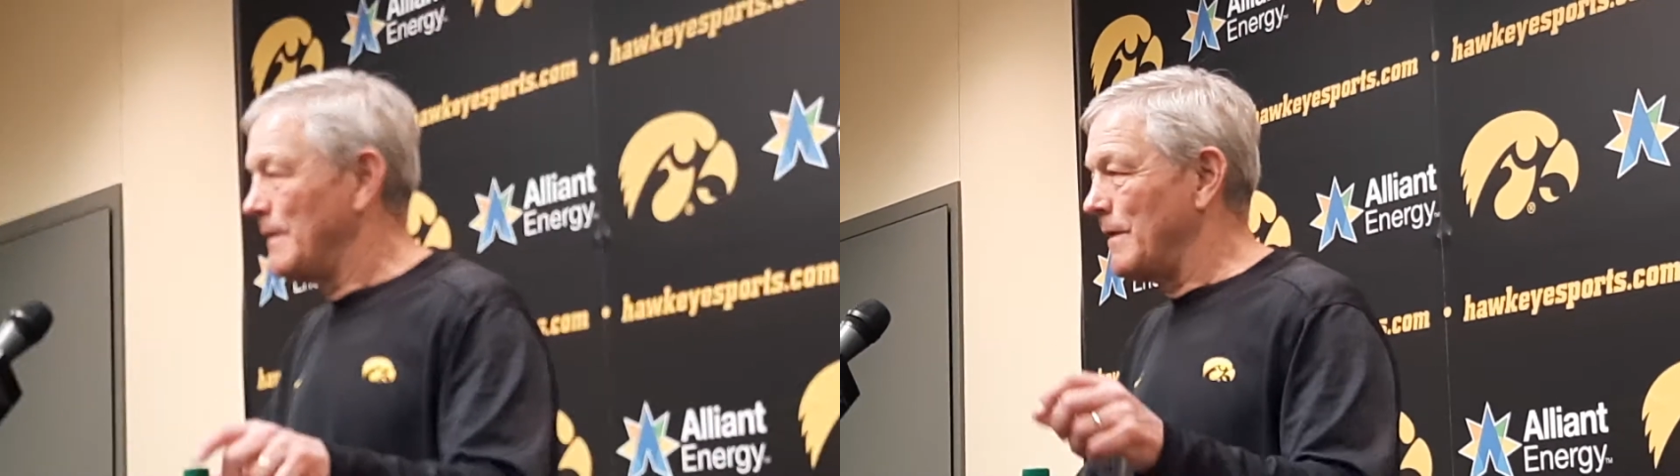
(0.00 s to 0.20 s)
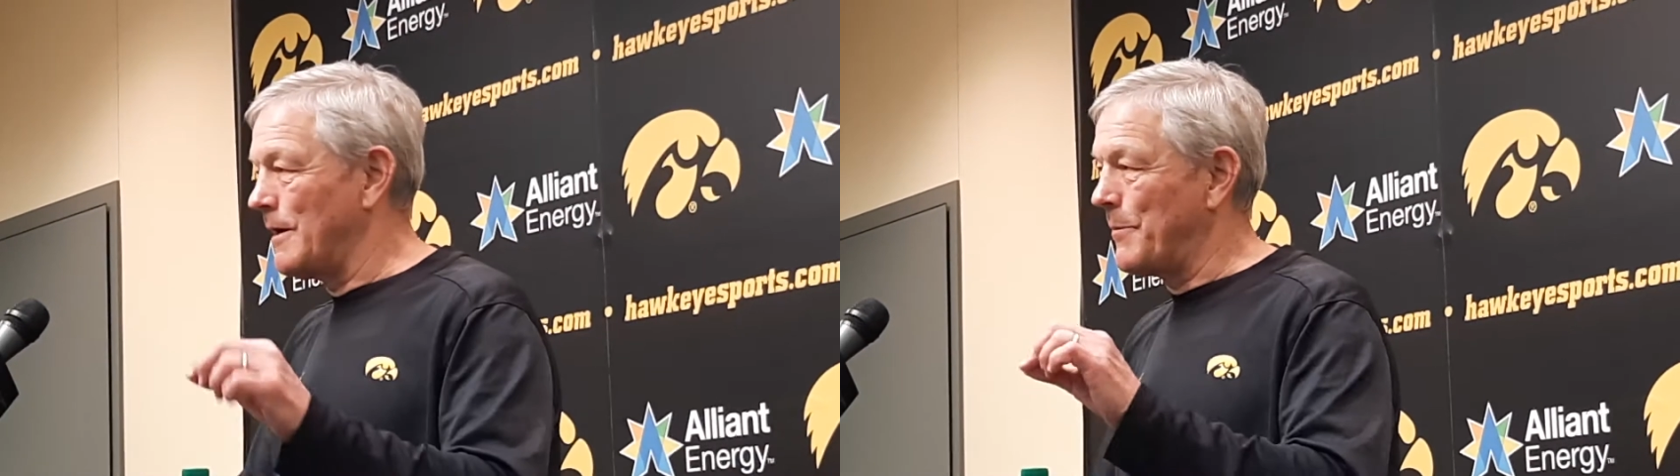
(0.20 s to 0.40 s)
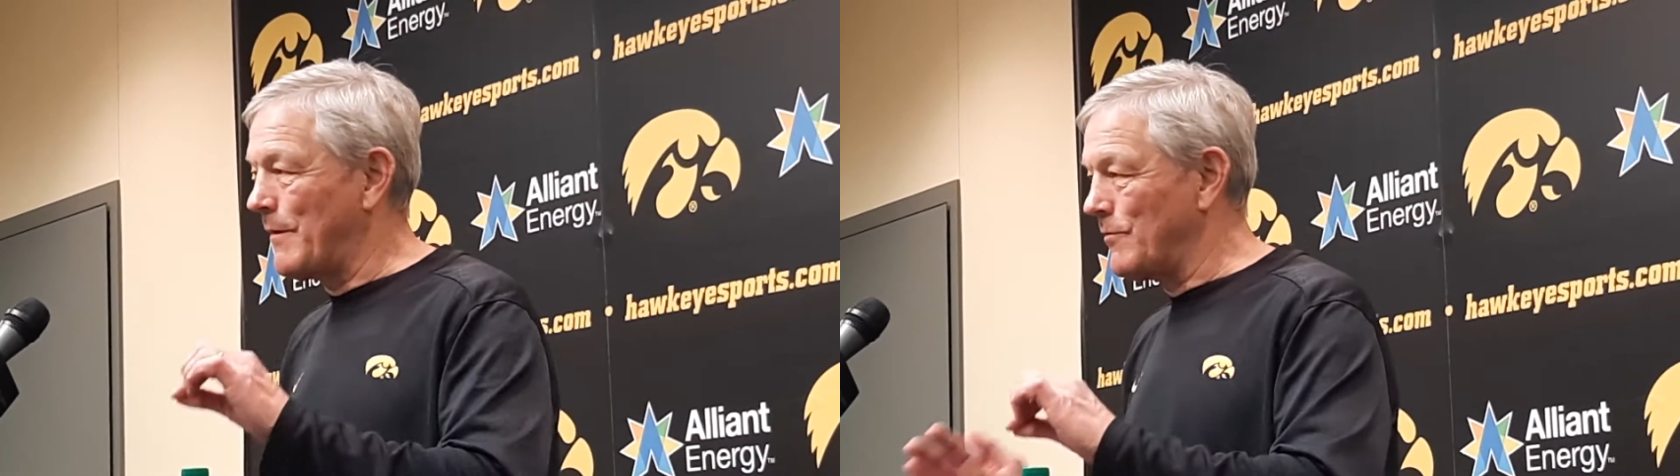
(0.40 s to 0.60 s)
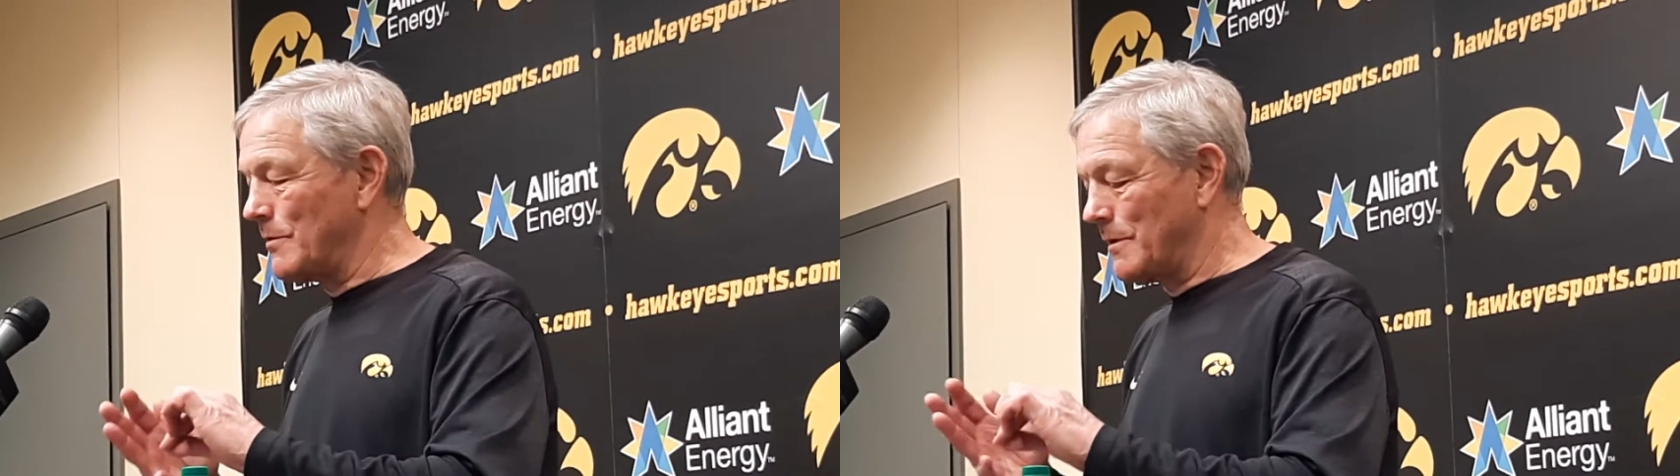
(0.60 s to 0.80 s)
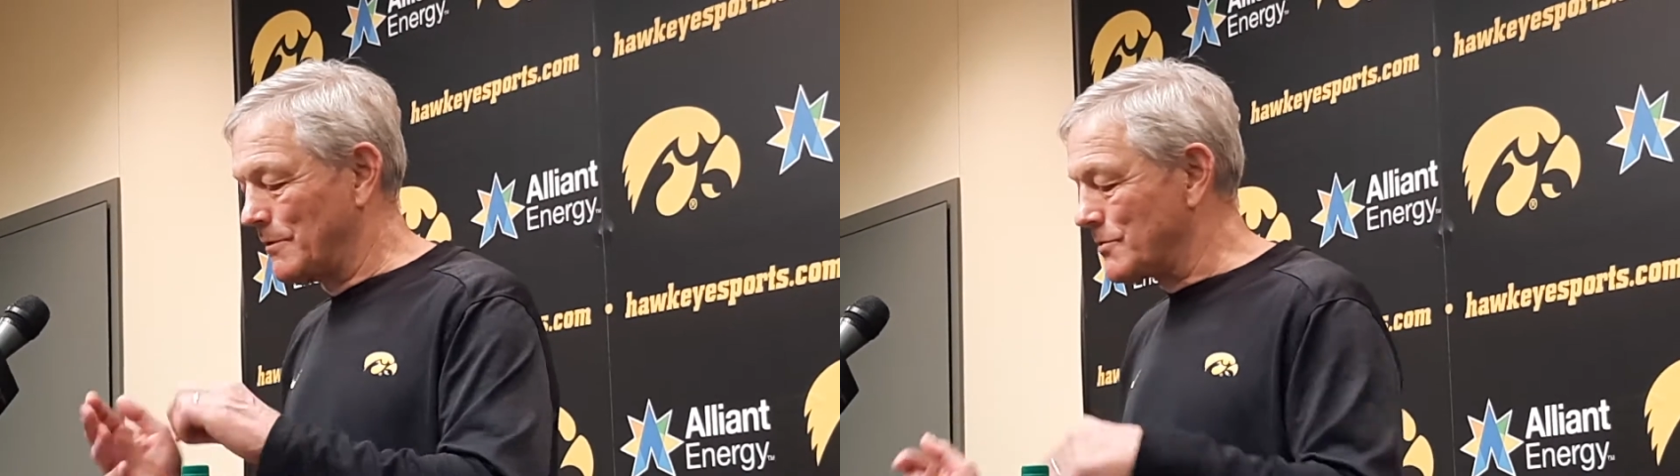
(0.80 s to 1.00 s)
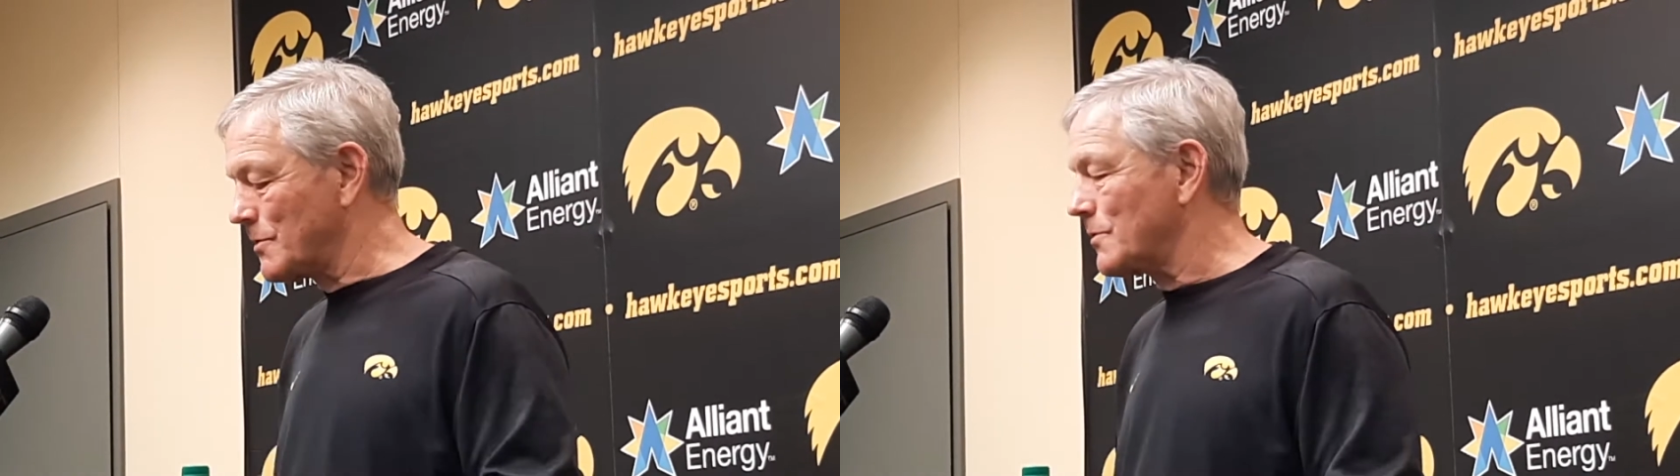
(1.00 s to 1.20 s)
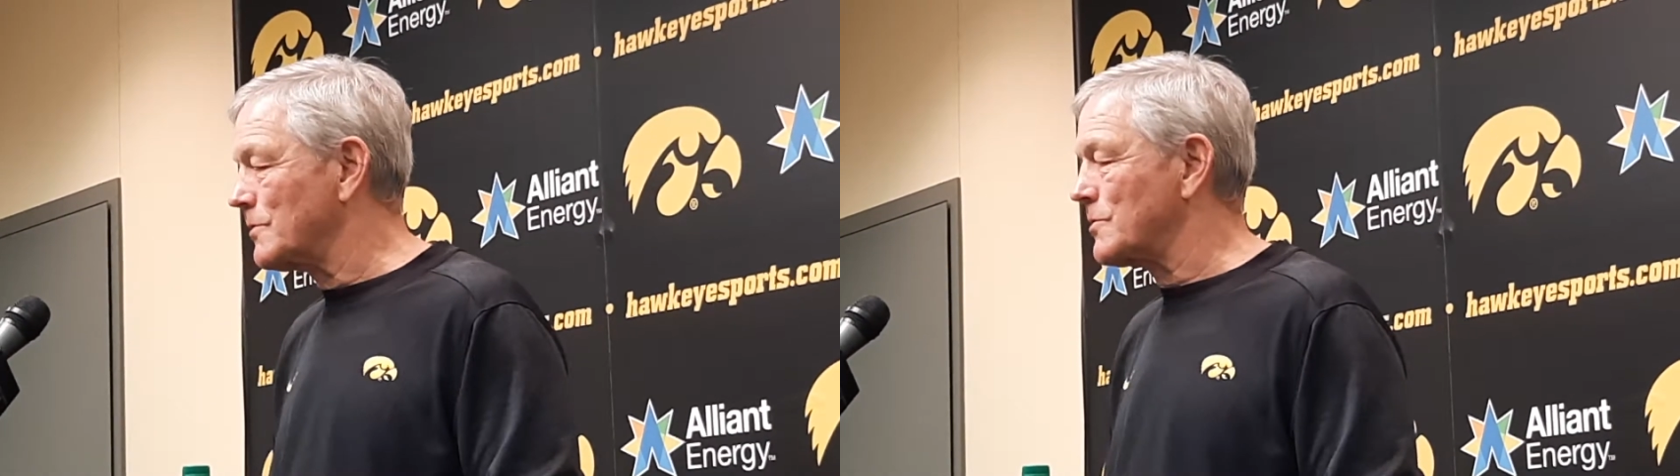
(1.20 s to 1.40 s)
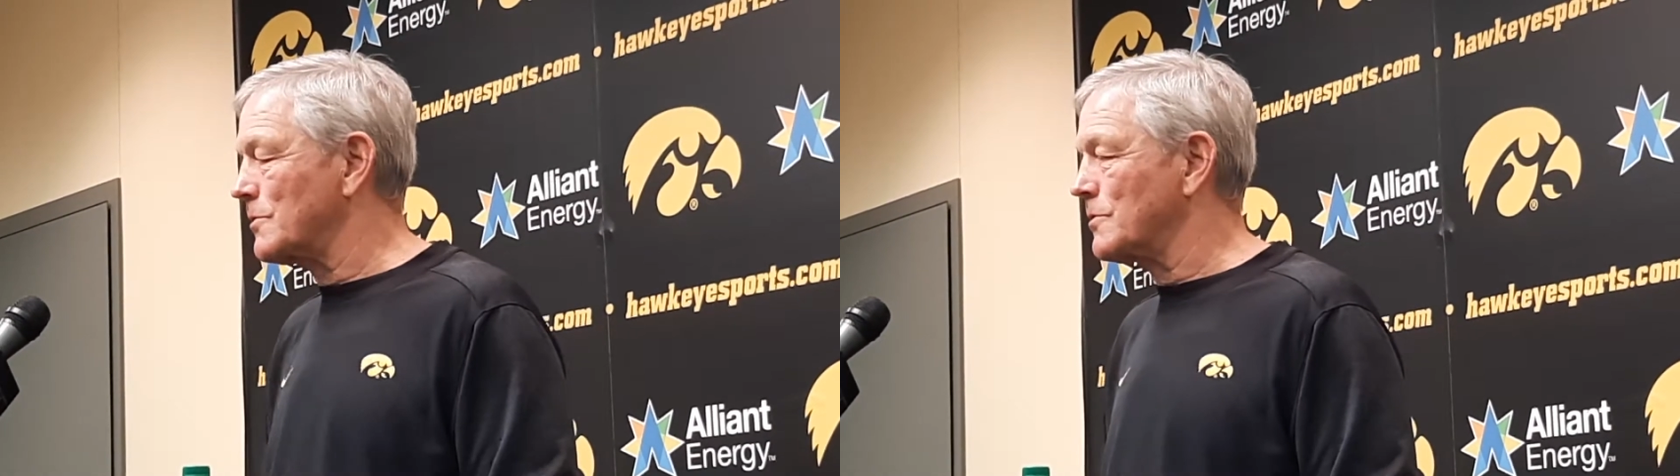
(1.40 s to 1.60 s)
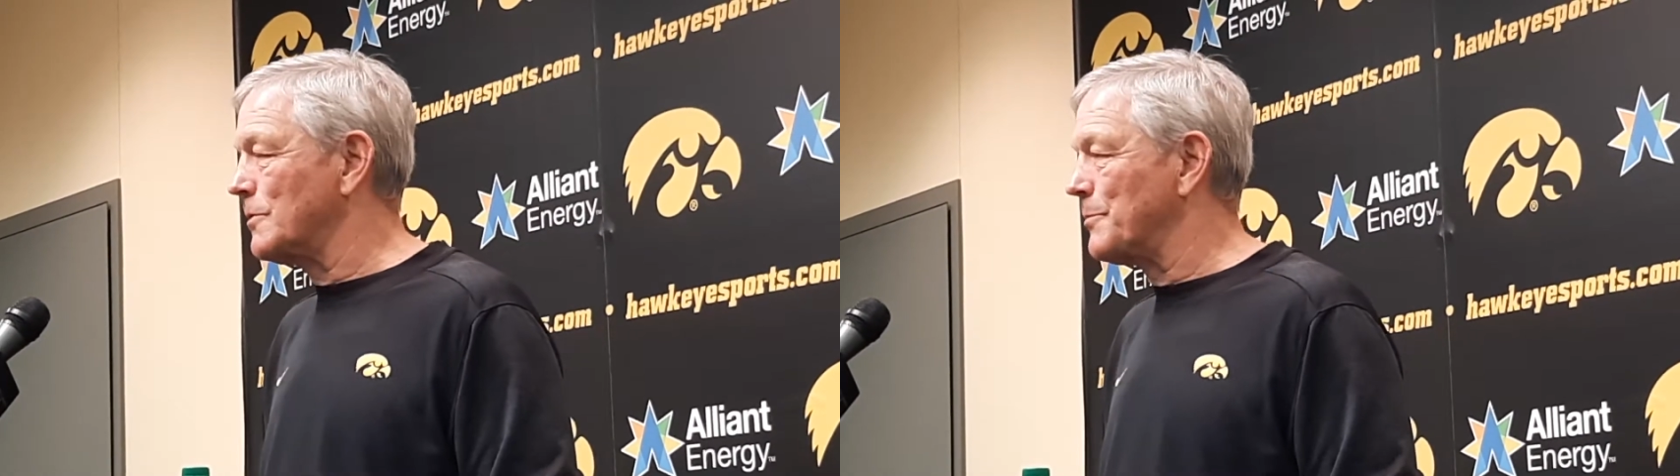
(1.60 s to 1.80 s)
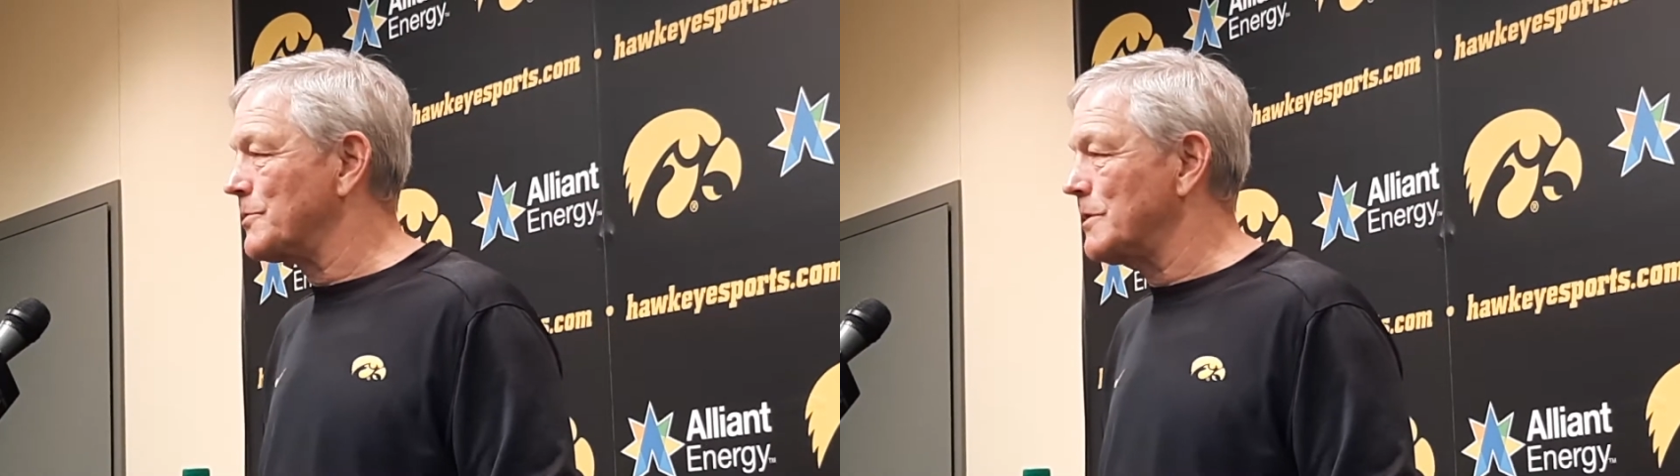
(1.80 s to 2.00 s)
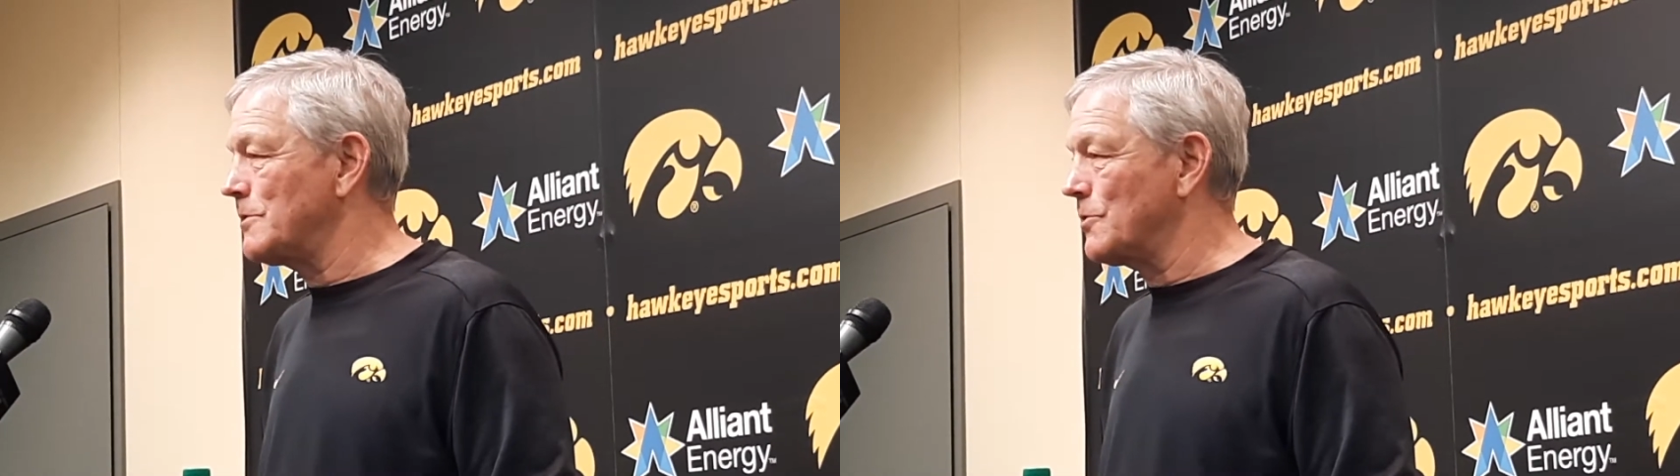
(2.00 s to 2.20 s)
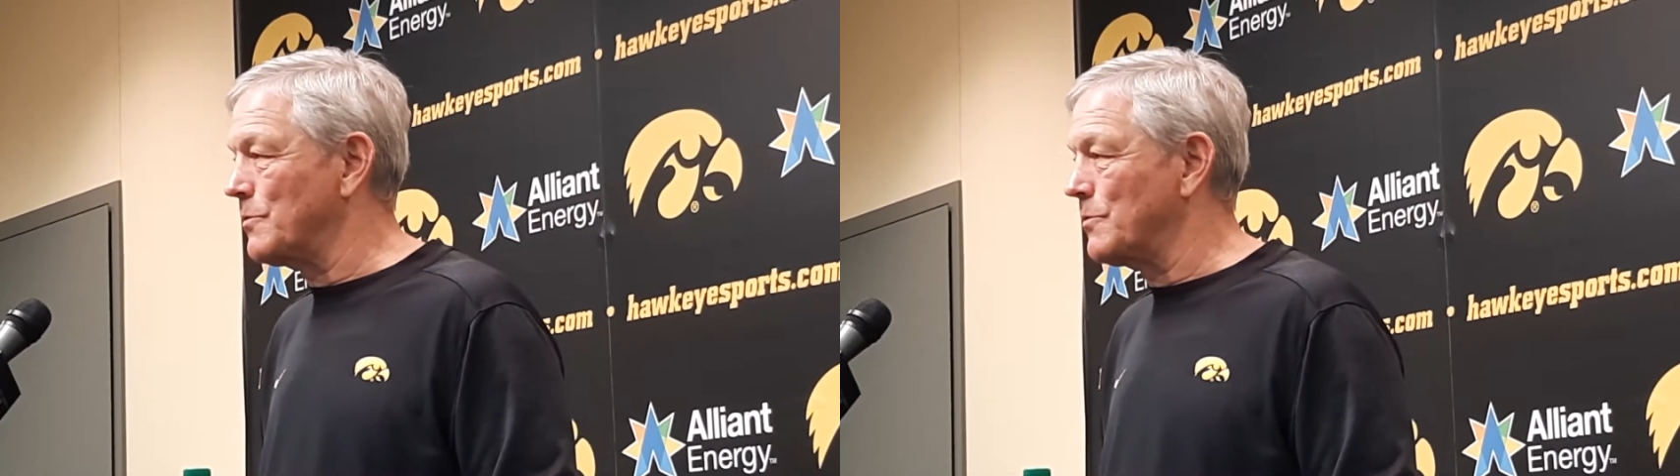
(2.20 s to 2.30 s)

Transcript: and have had him do a little surgical procedure,